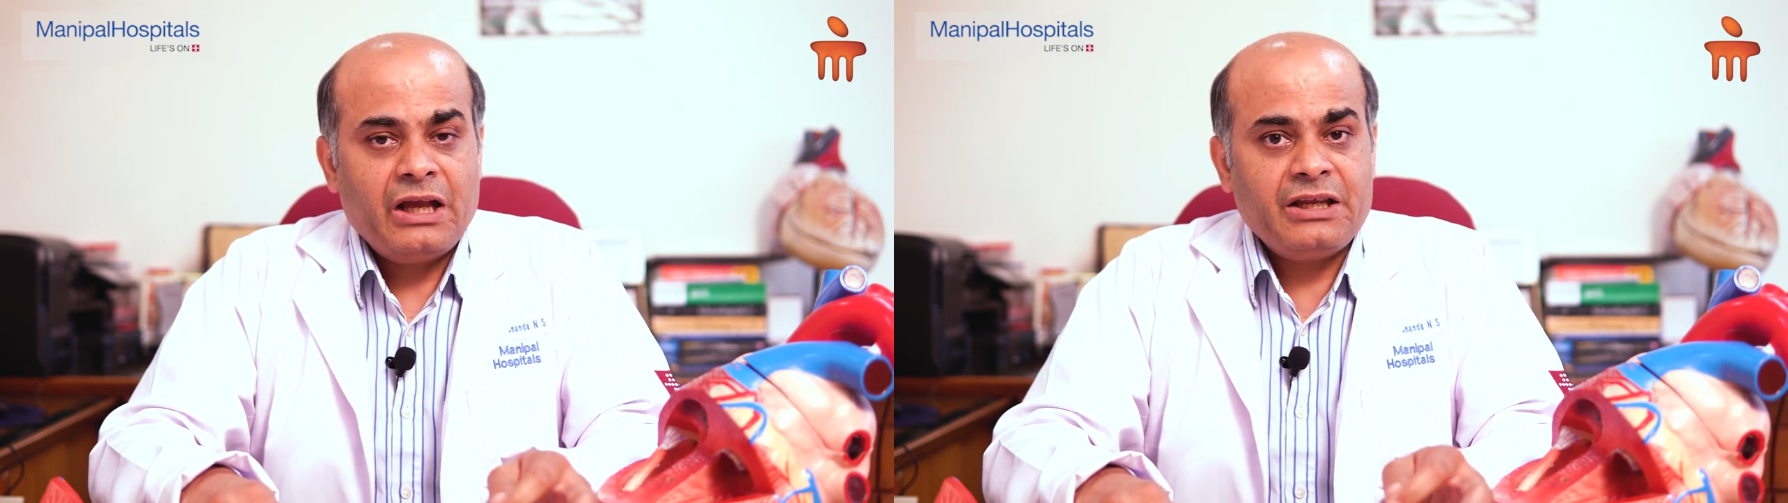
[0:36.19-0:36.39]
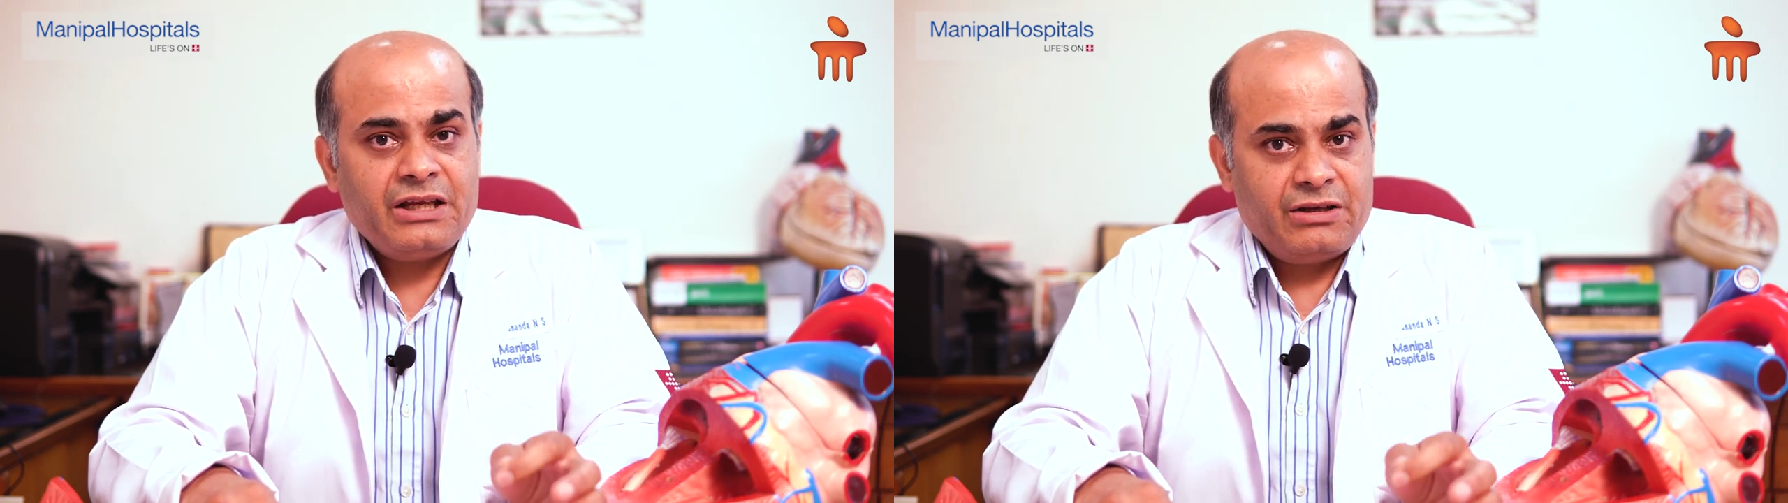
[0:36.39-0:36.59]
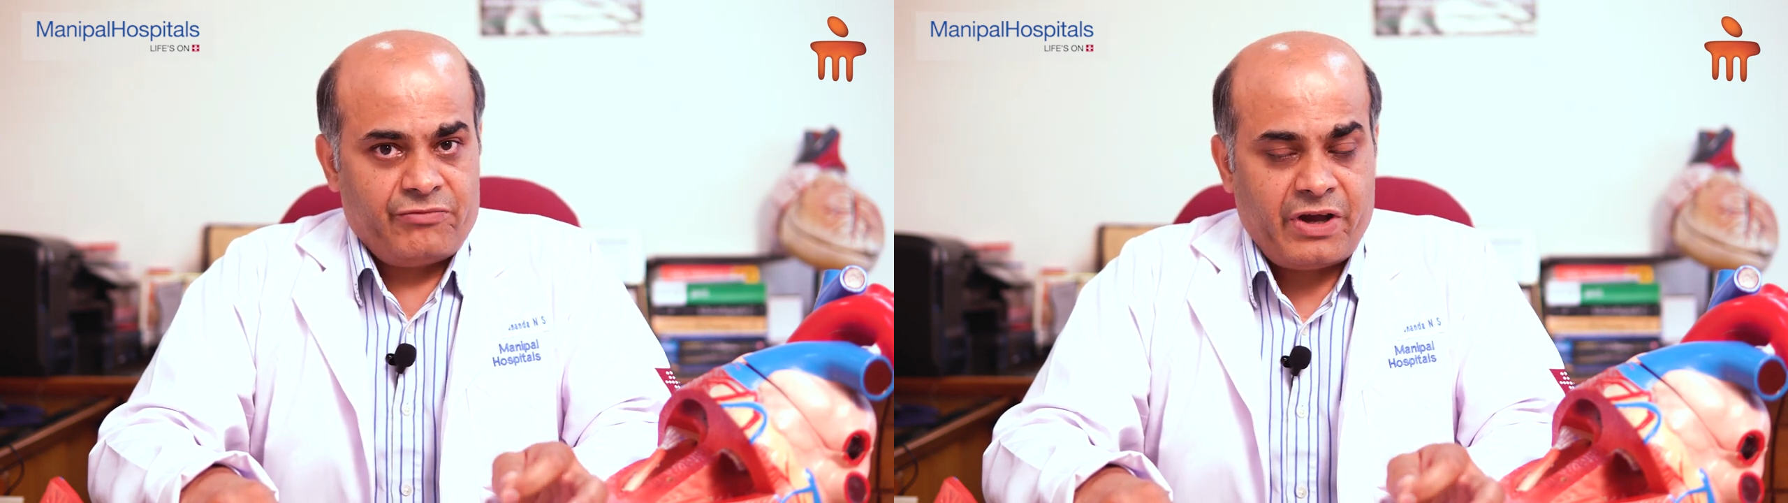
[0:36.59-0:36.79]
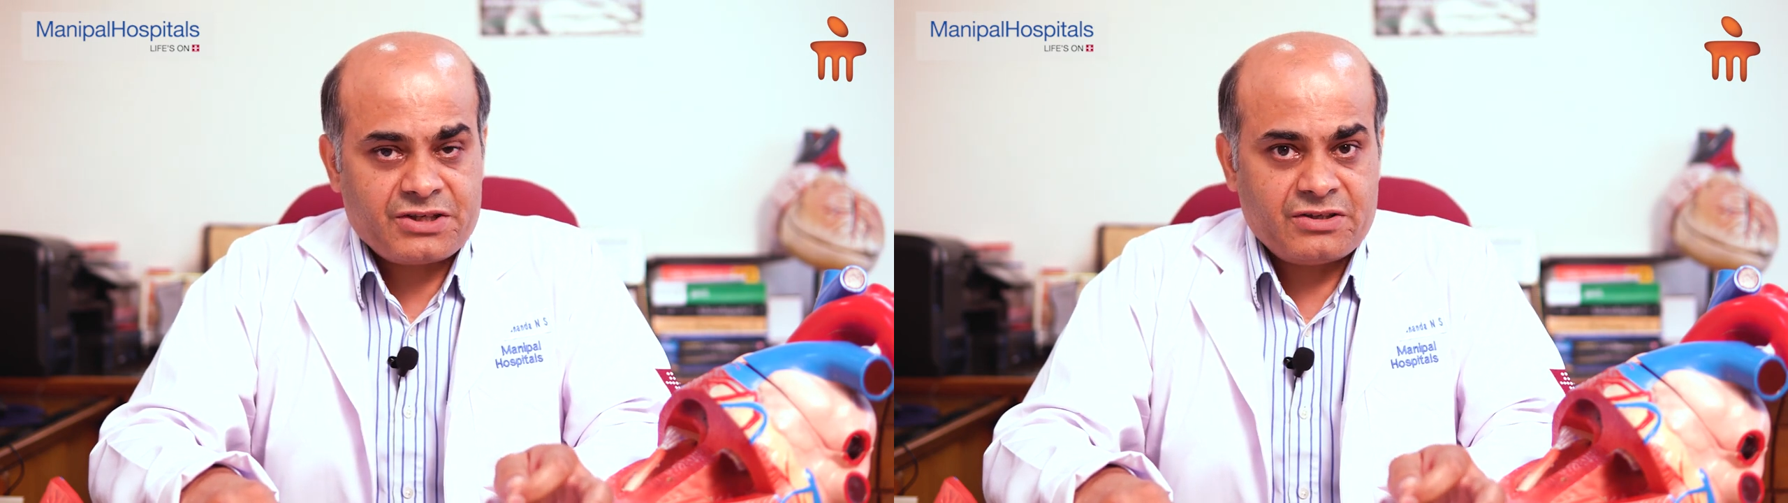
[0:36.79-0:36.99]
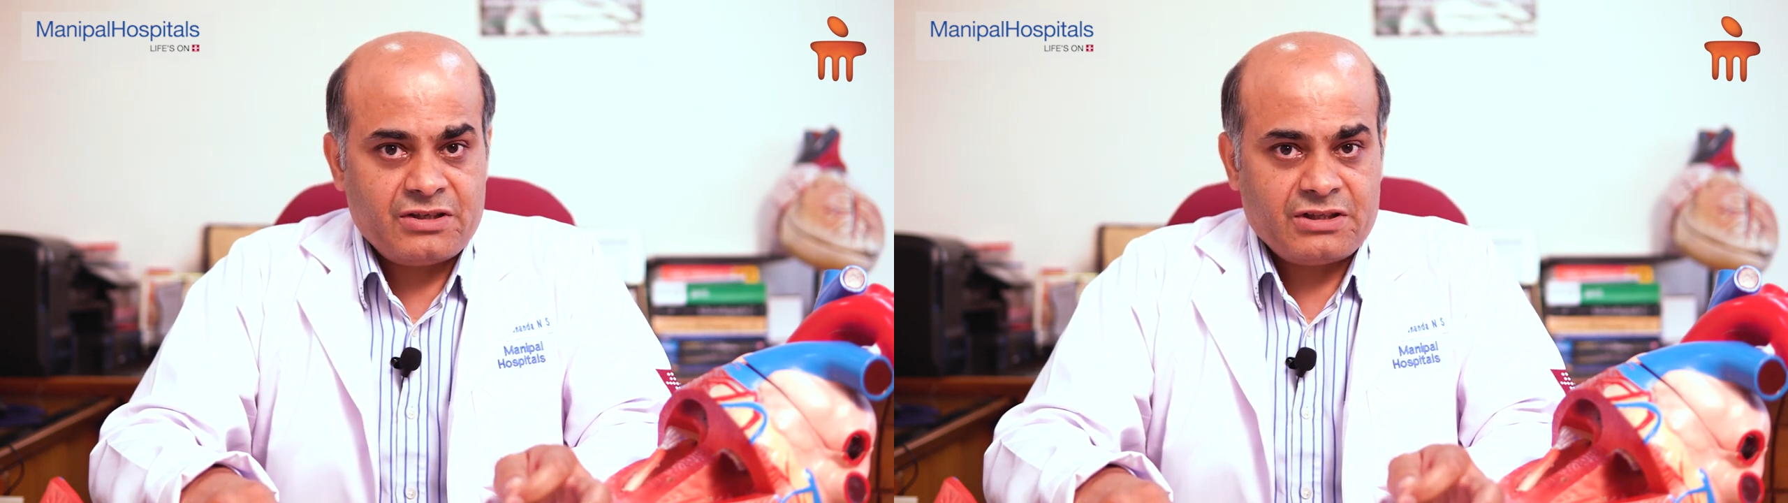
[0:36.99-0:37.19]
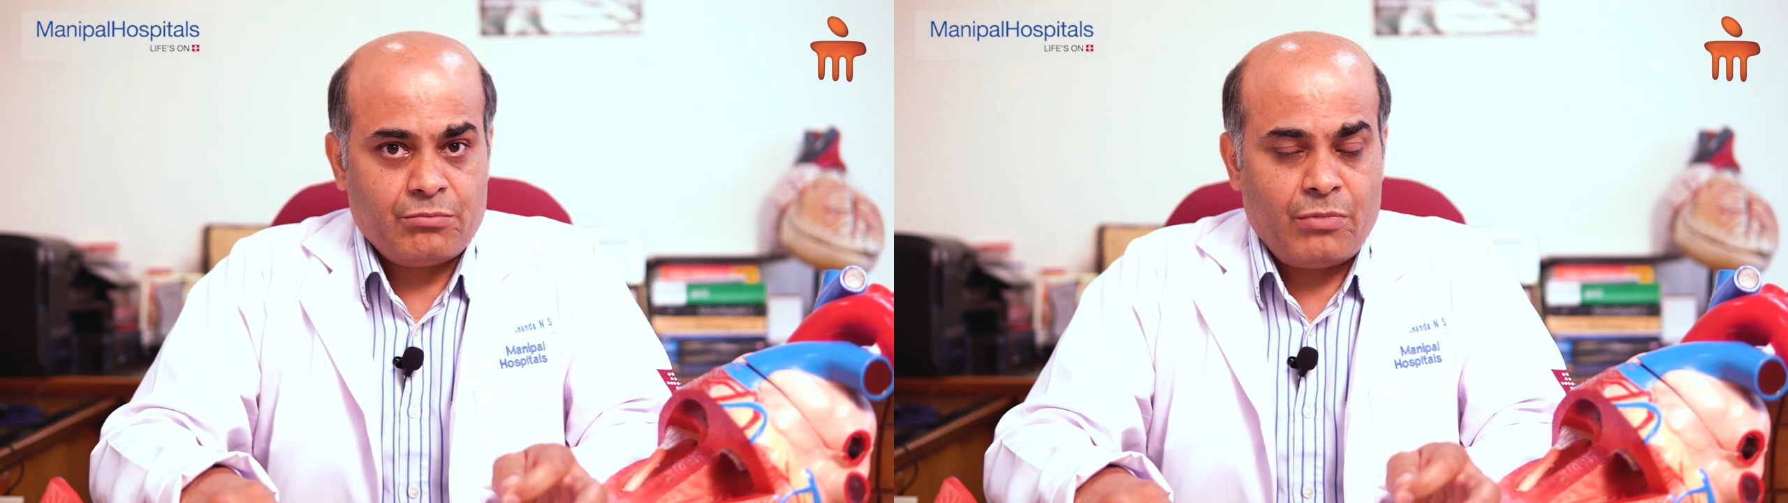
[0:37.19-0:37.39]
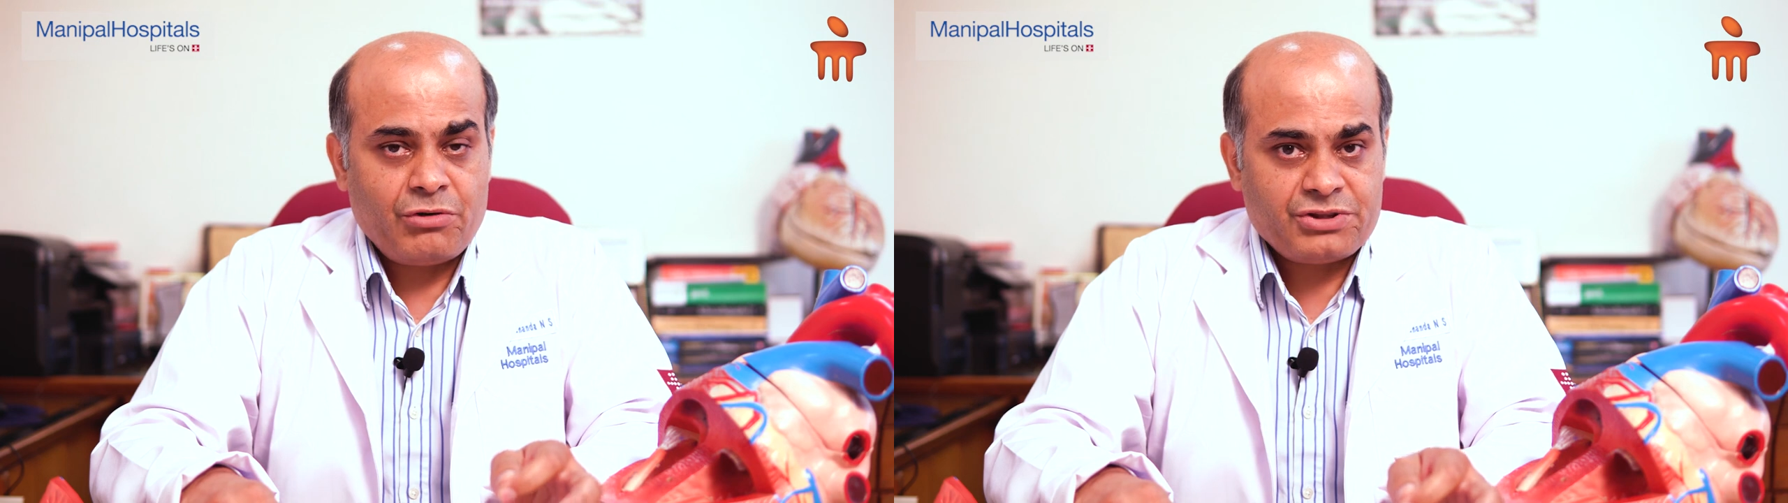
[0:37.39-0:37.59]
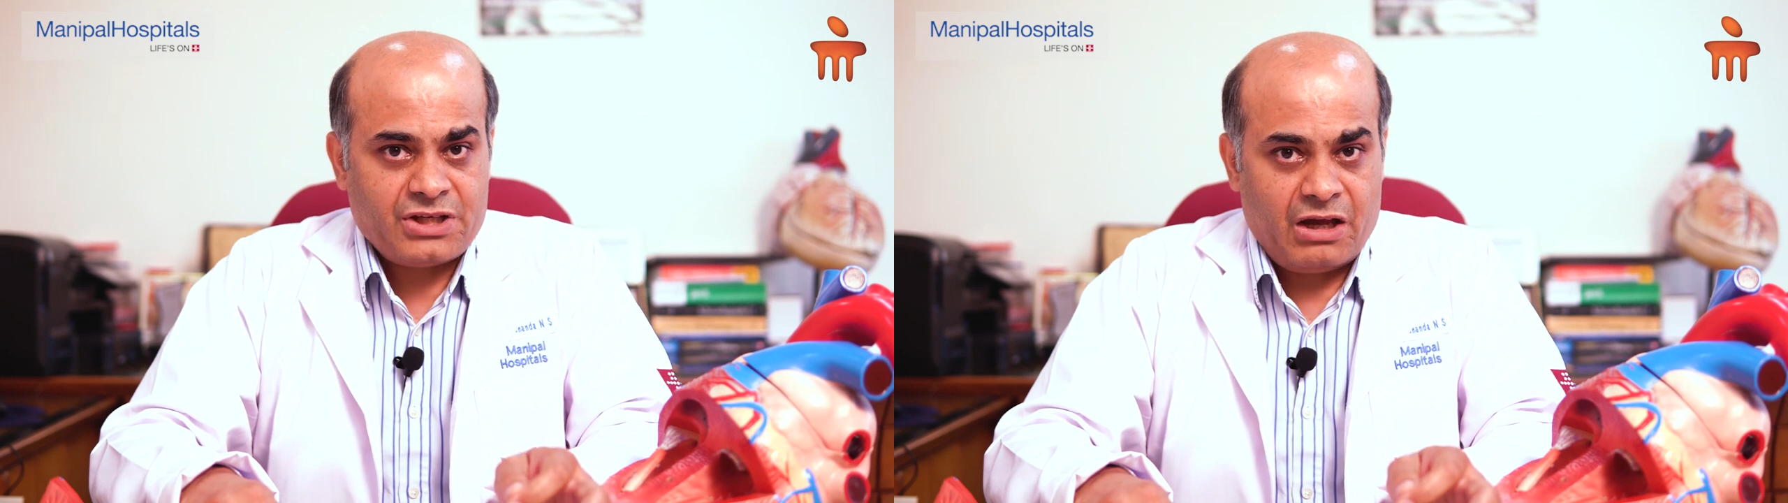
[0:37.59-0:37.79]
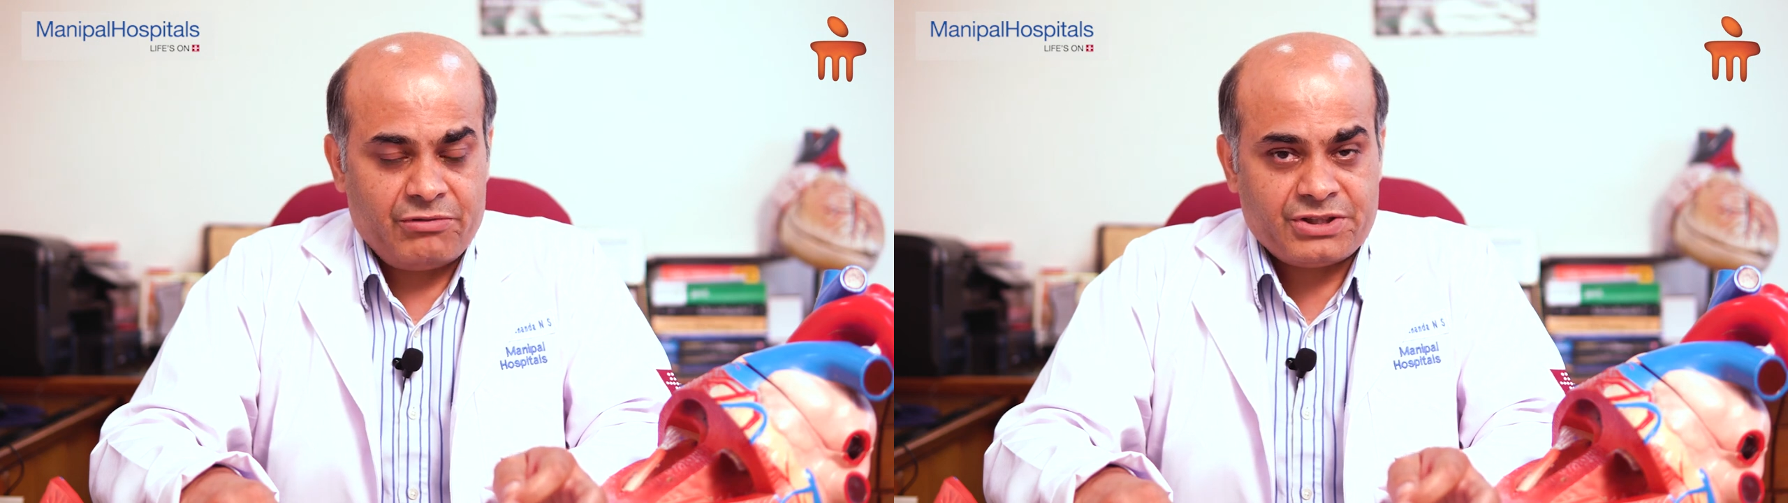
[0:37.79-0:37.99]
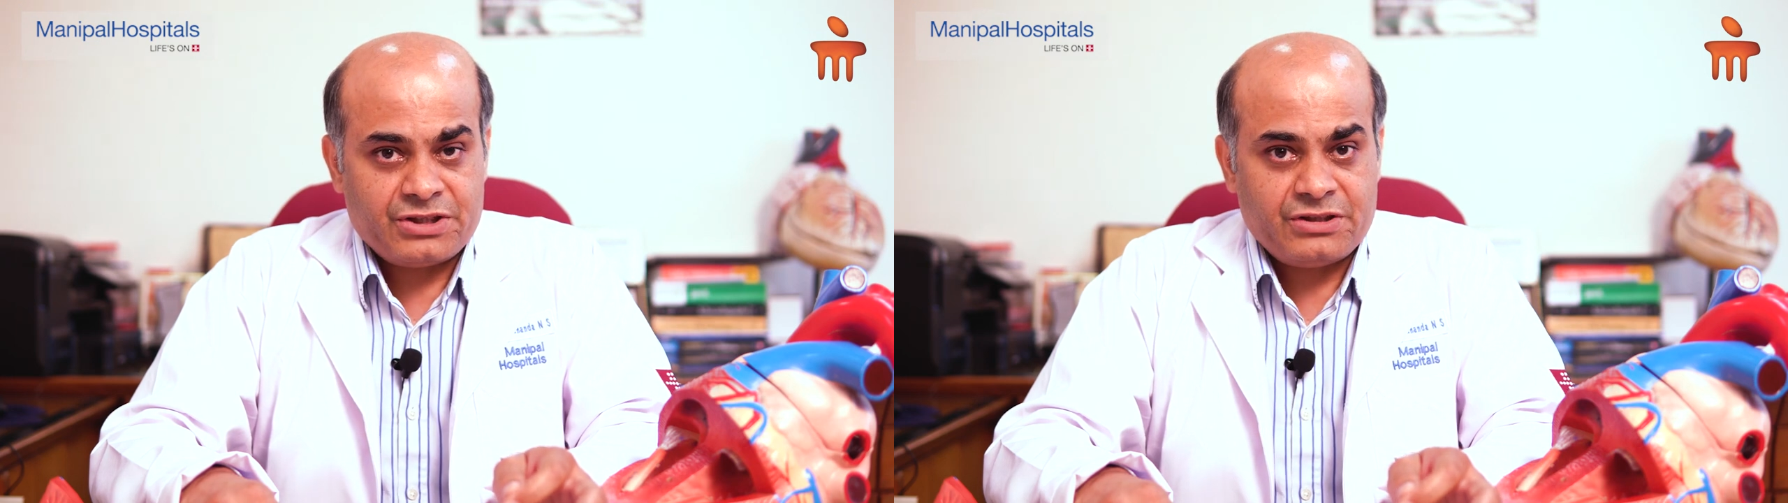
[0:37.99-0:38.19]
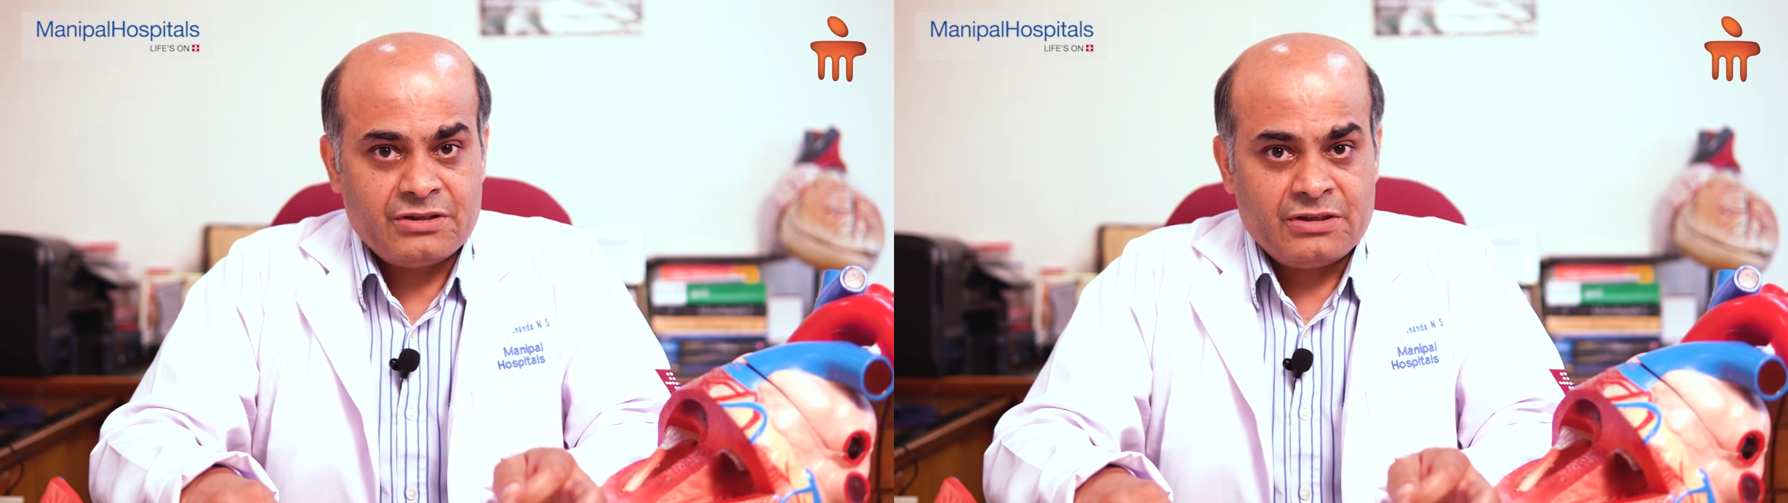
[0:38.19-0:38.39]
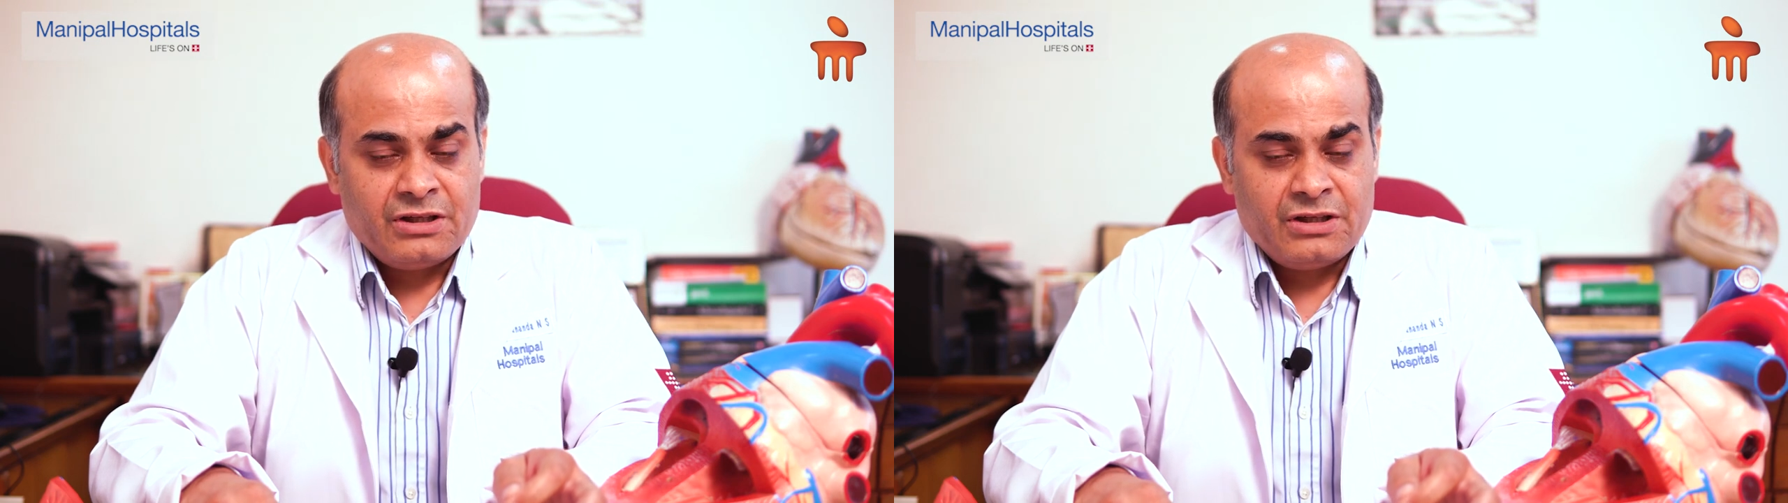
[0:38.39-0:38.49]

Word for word: any infection in the mouth cavity